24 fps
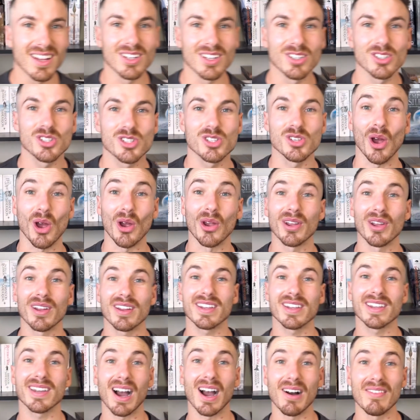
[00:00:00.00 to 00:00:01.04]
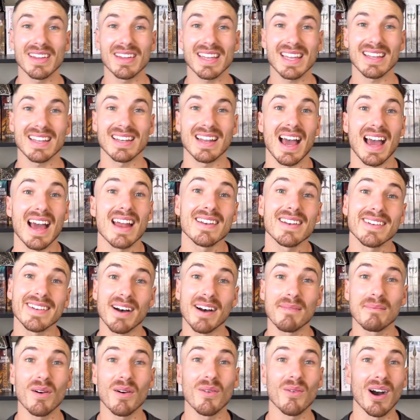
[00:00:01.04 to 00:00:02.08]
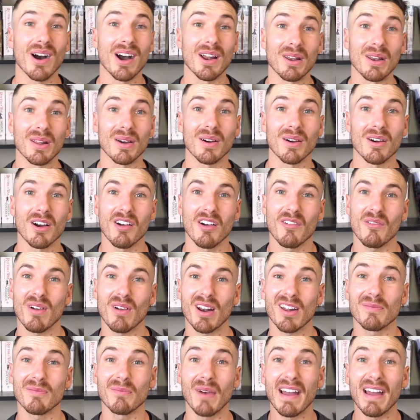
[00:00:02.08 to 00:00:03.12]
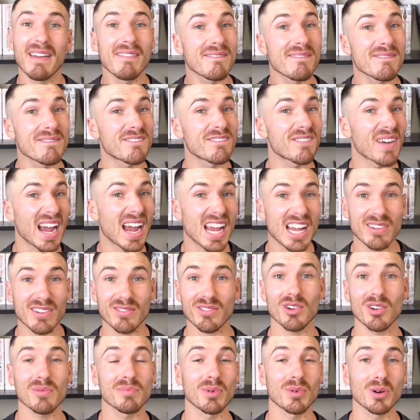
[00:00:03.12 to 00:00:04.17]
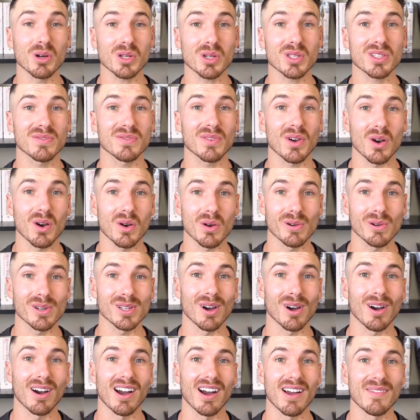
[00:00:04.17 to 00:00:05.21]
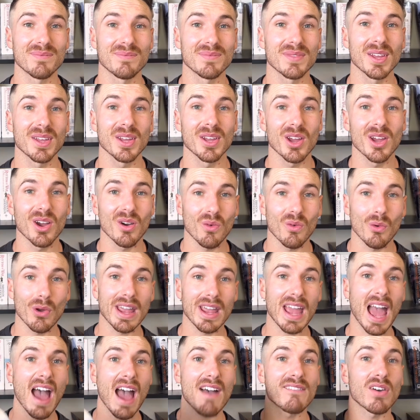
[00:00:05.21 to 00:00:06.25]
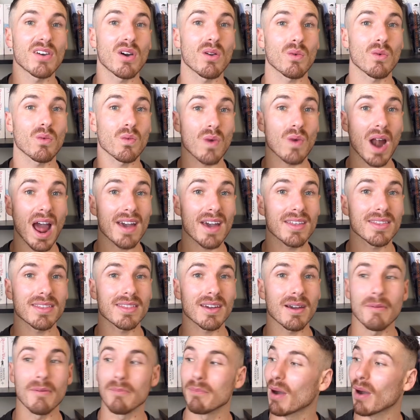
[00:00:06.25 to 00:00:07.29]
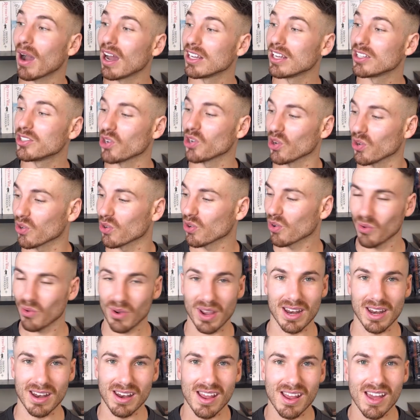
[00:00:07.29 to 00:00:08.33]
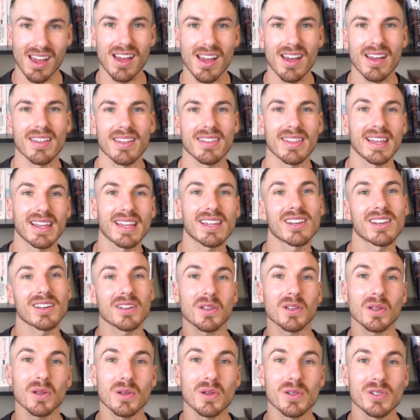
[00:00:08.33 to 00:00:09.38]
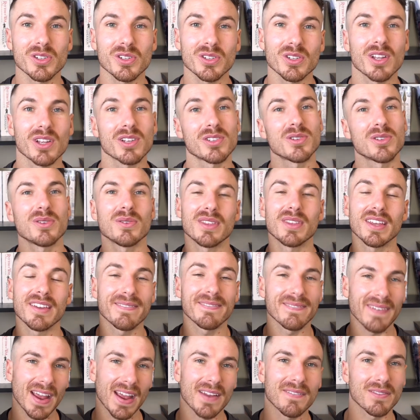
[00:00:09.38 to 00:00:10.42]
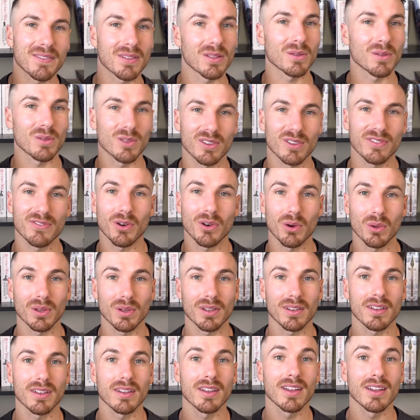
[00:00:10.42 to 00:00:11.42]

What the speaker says: So coming in at number one of my favorite books of all time, we have Wrath by John Gwynne, the conclusion to The Faithful and the Fallen.